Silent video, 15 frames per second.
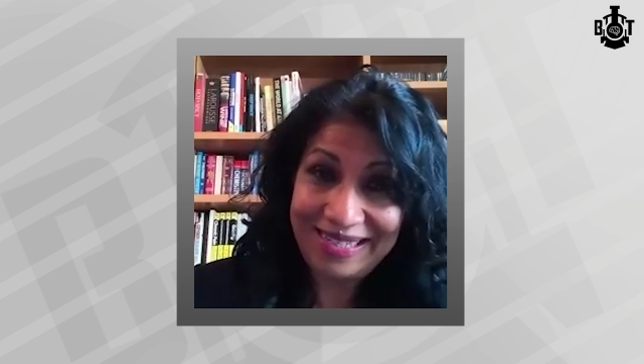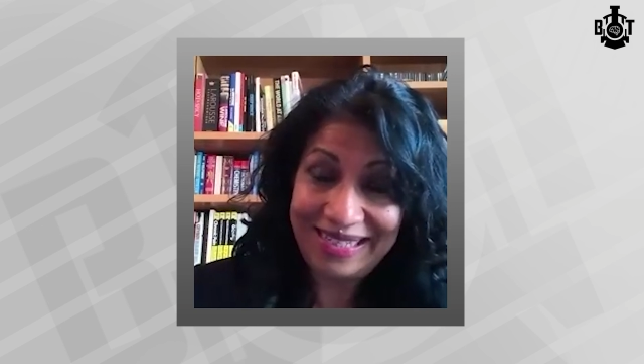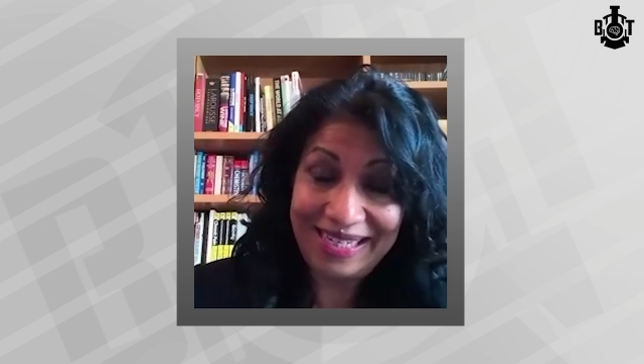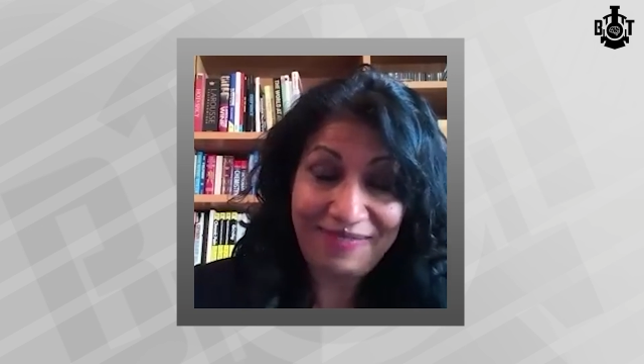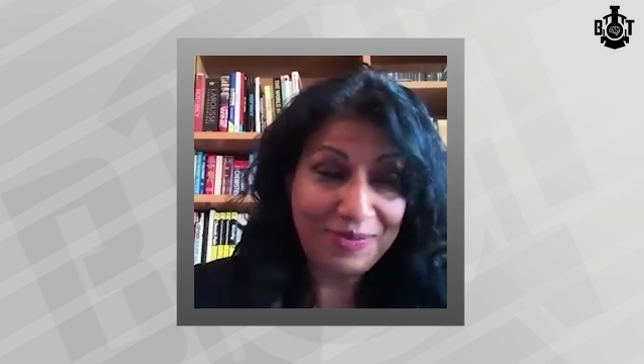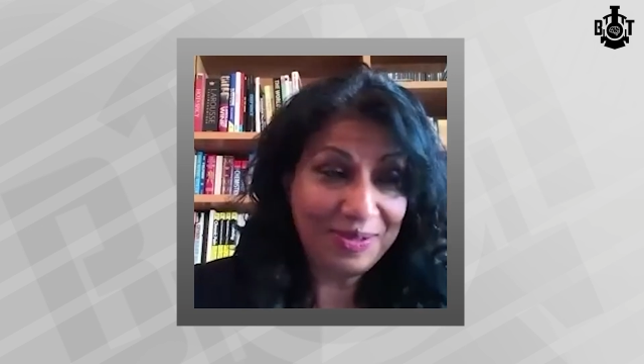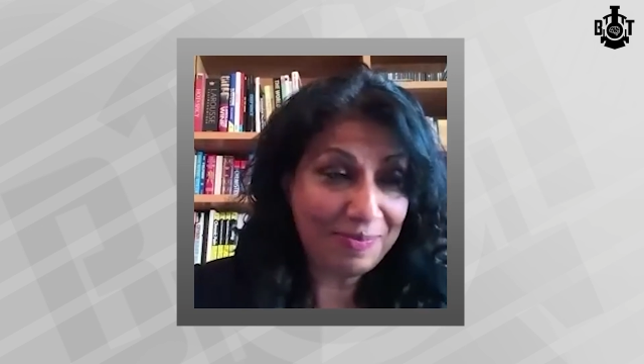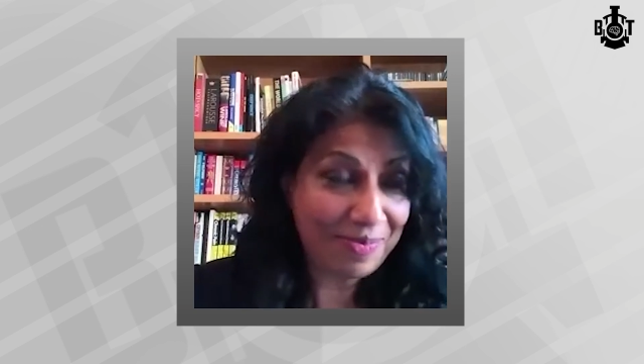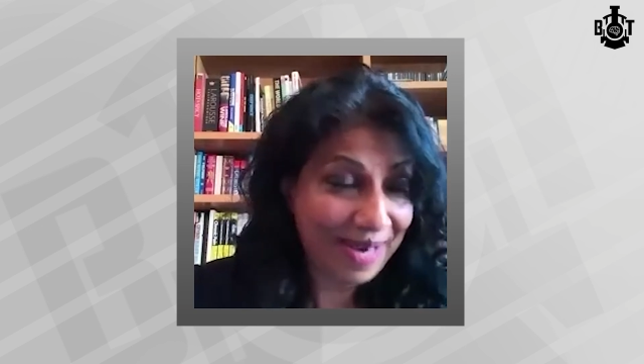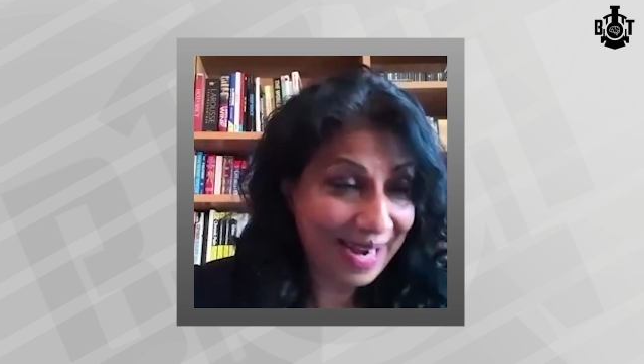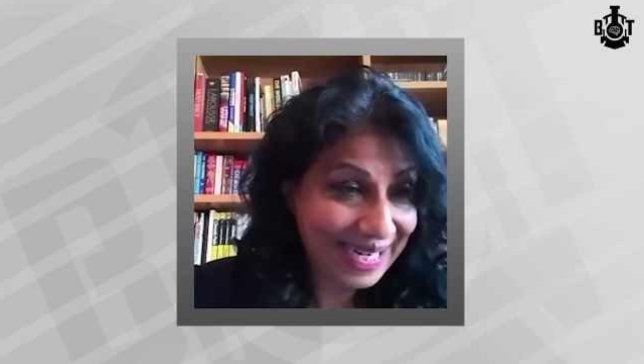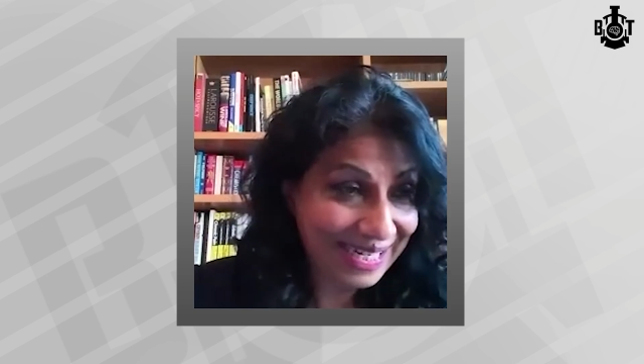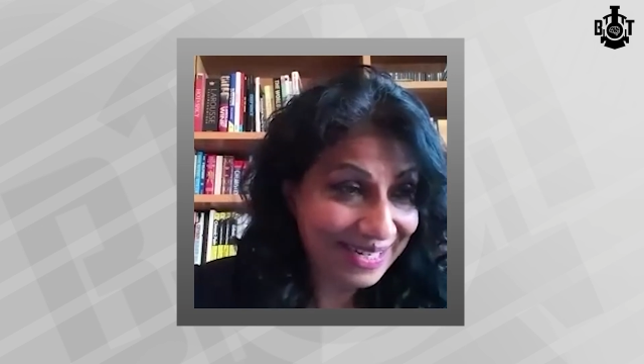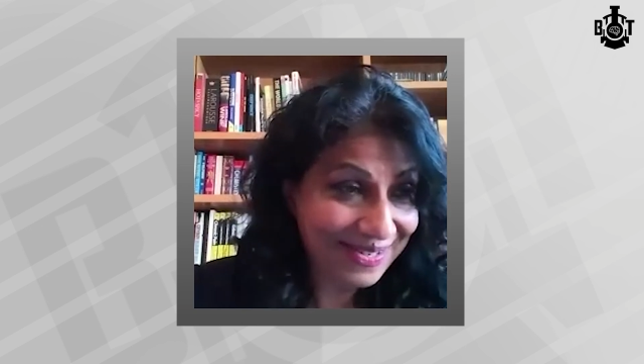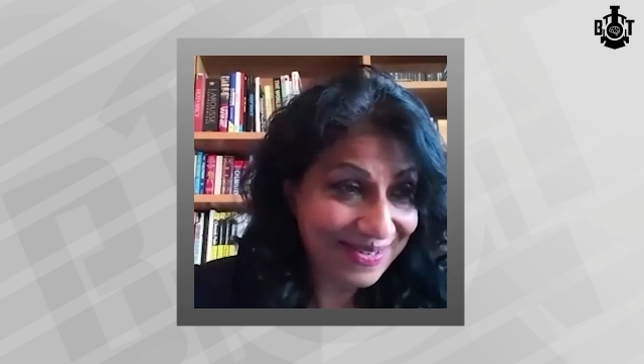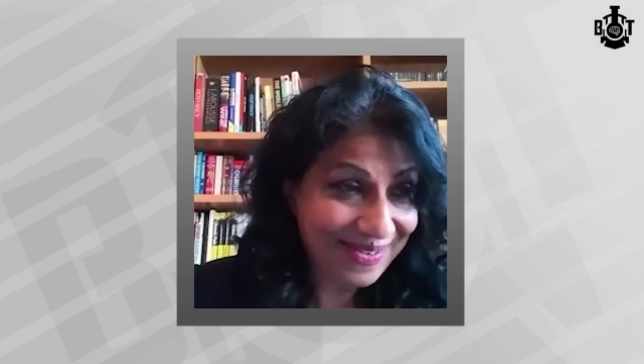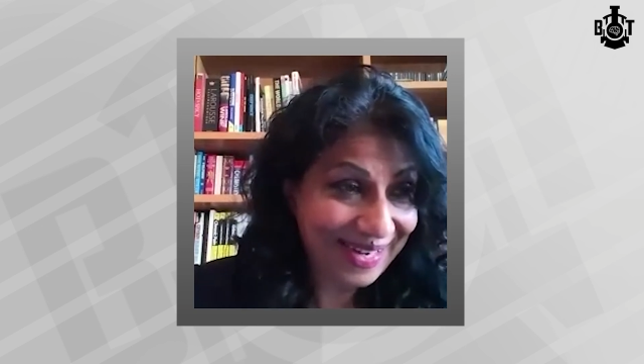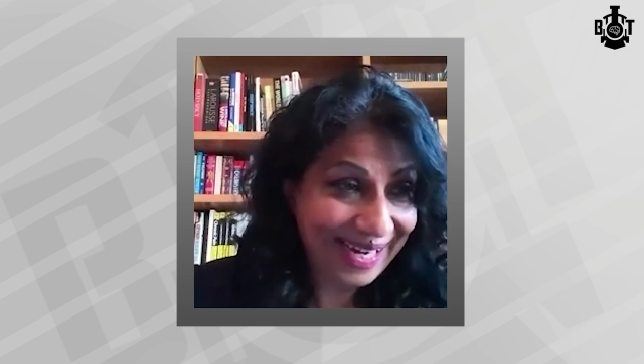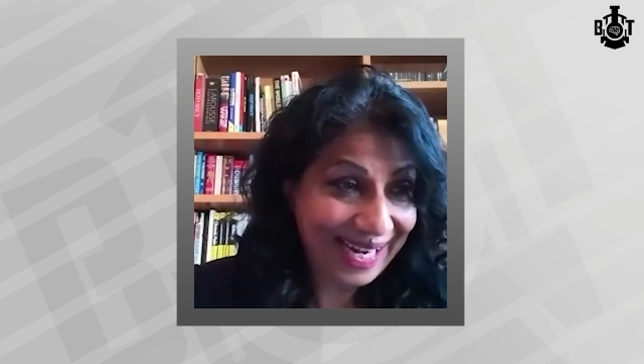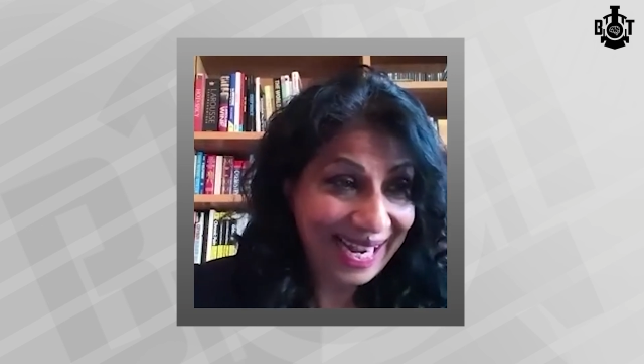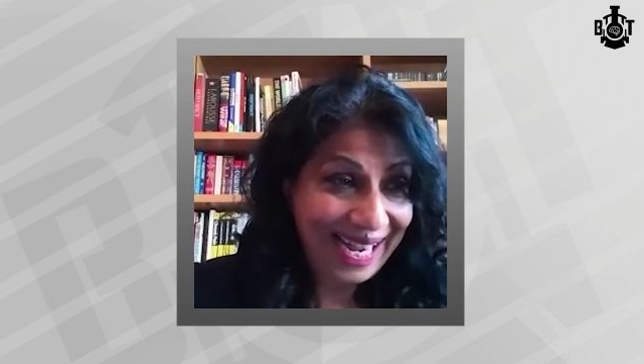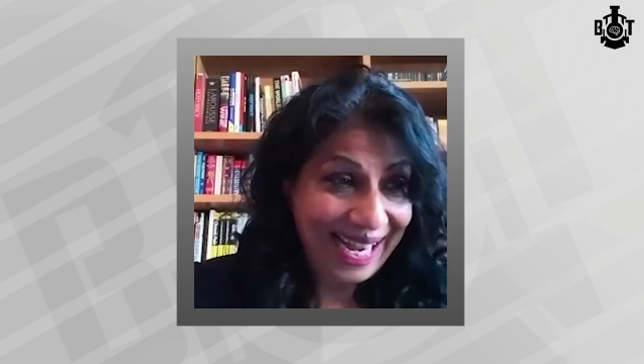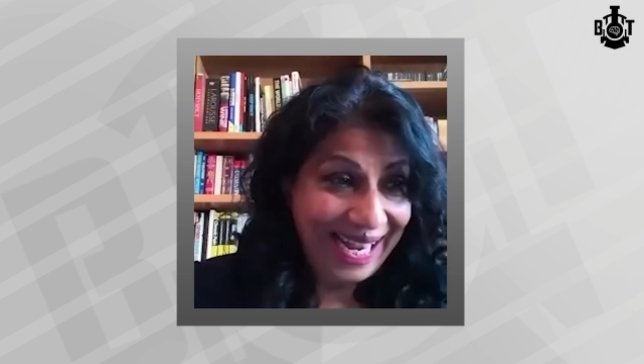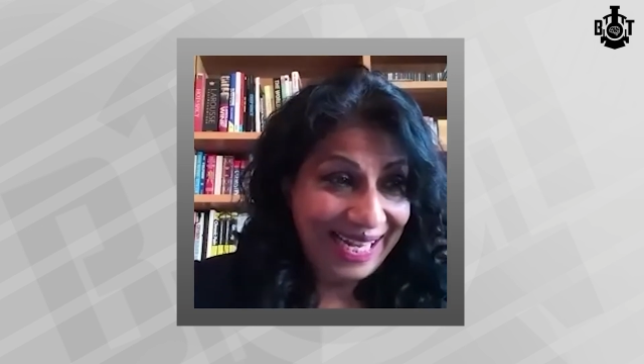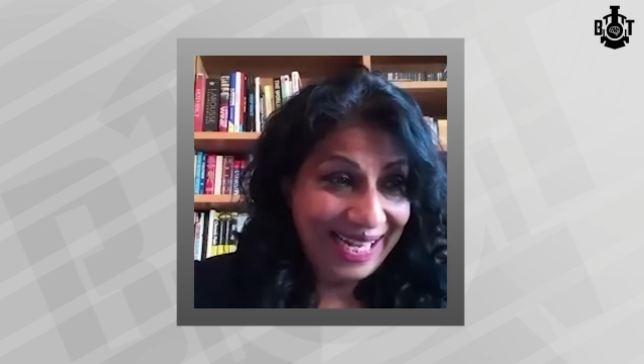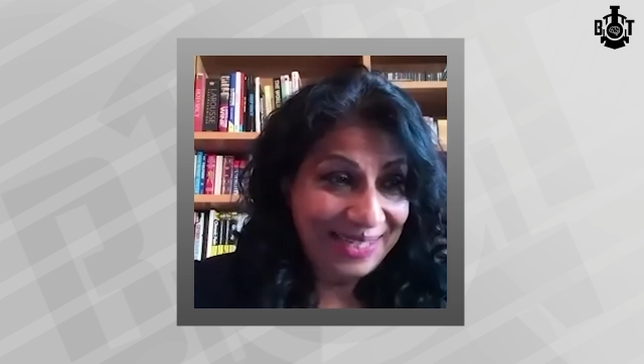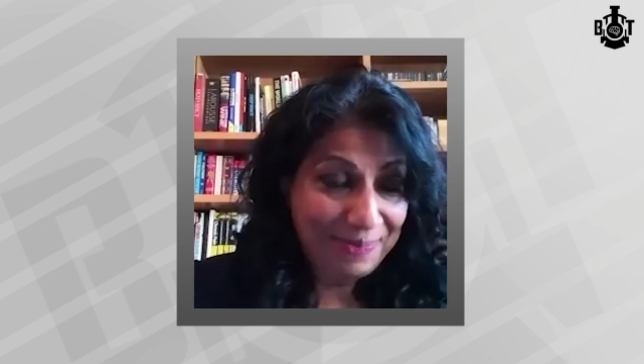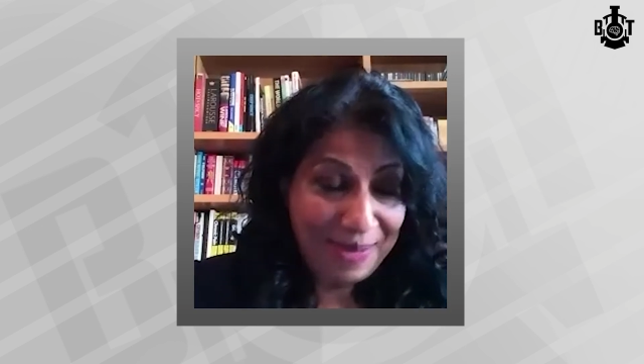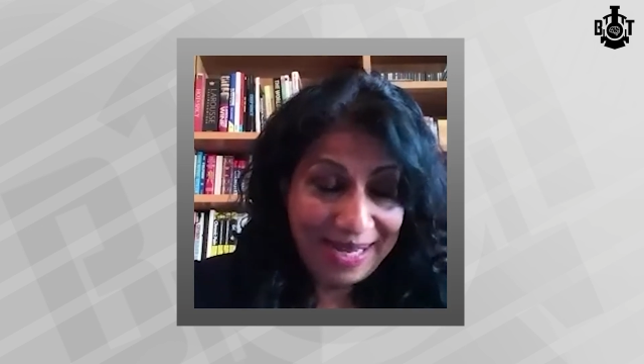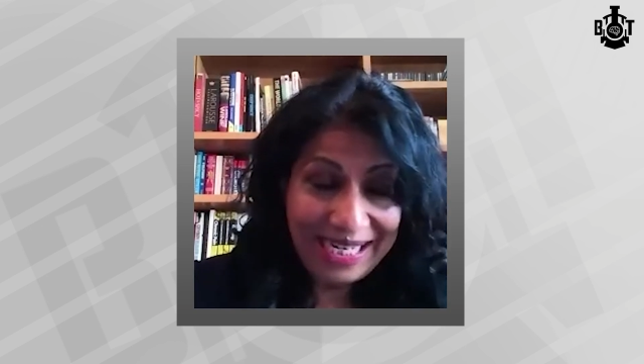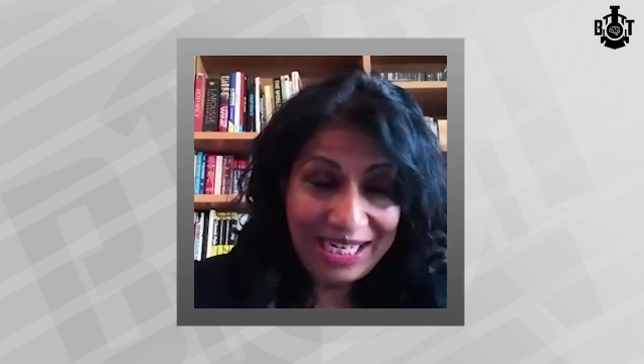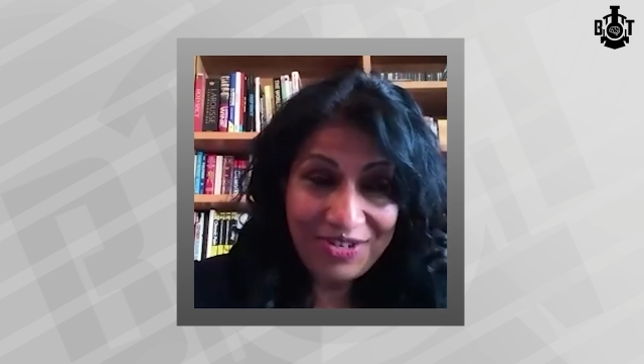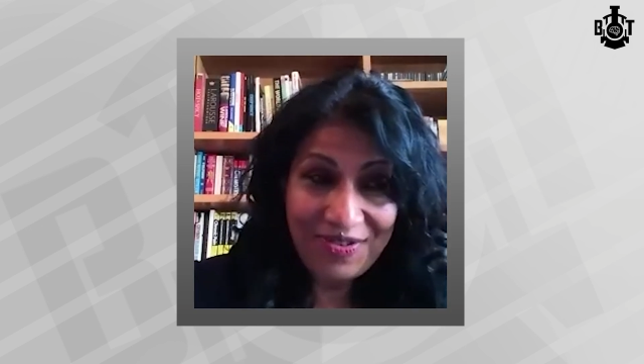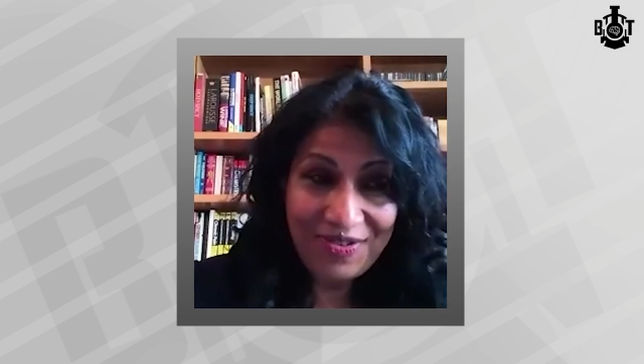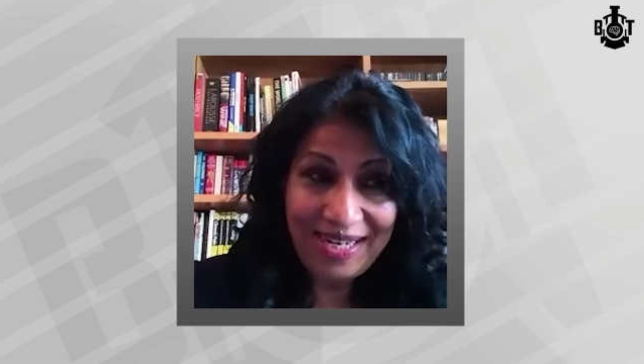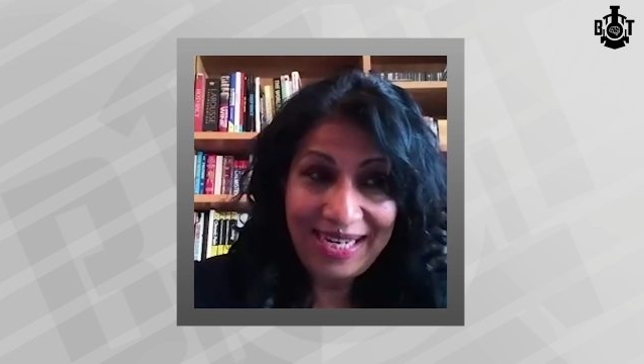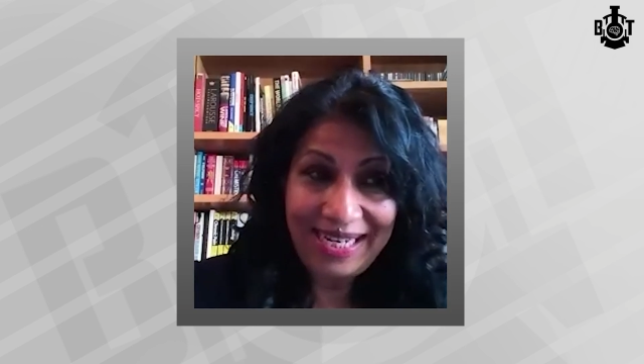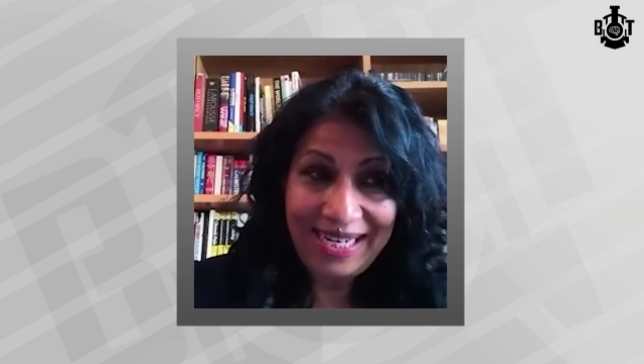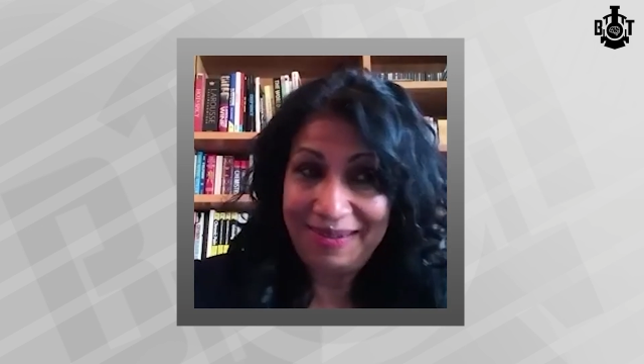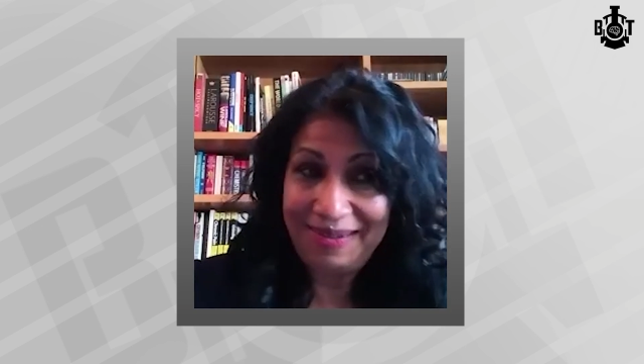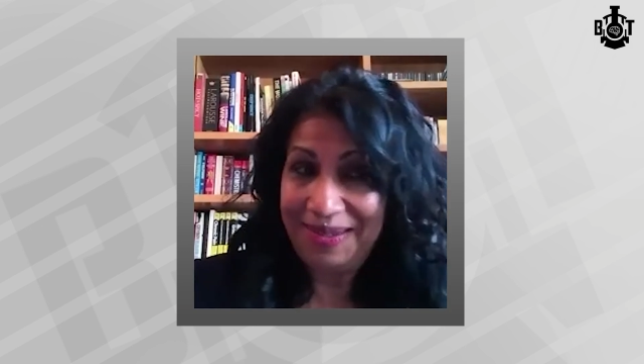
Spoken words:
If it was a brain injury, spine injury,